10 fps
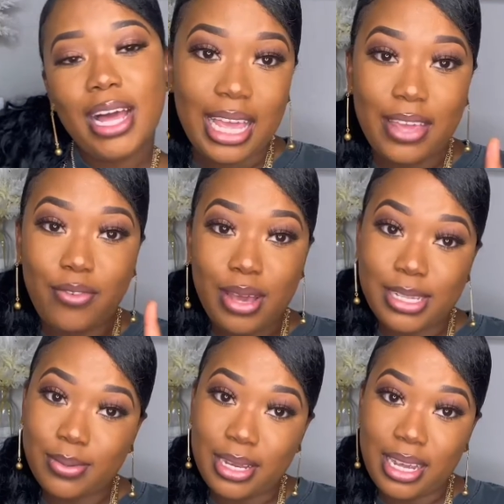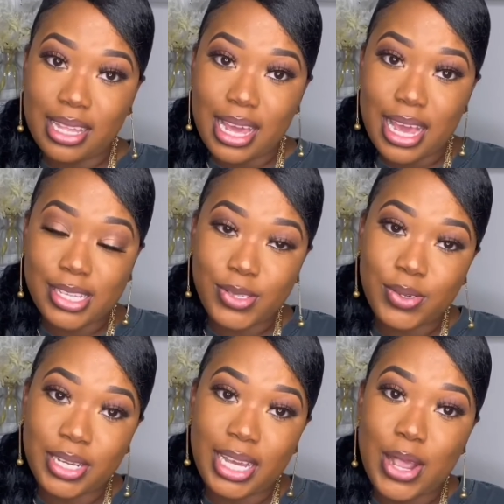If you guys want to hear that ex
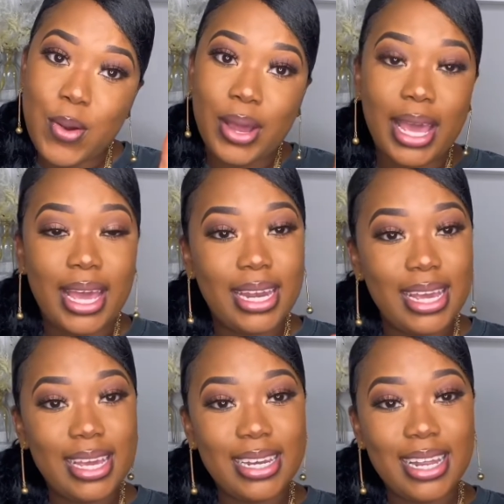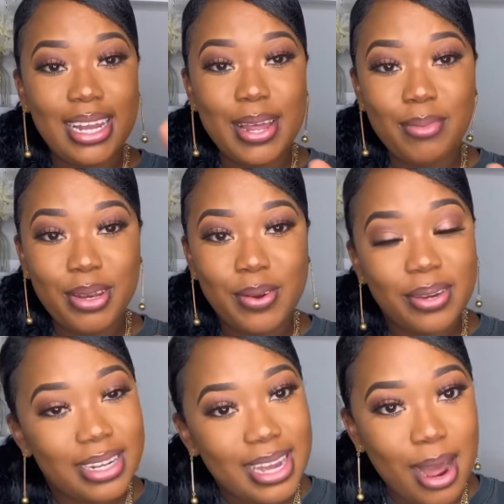story, go ahead and let me know
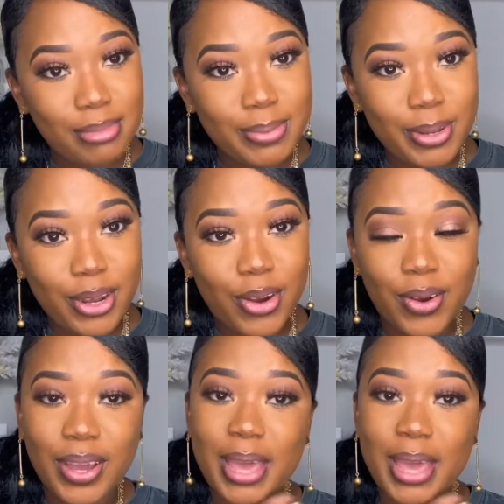in the comments below,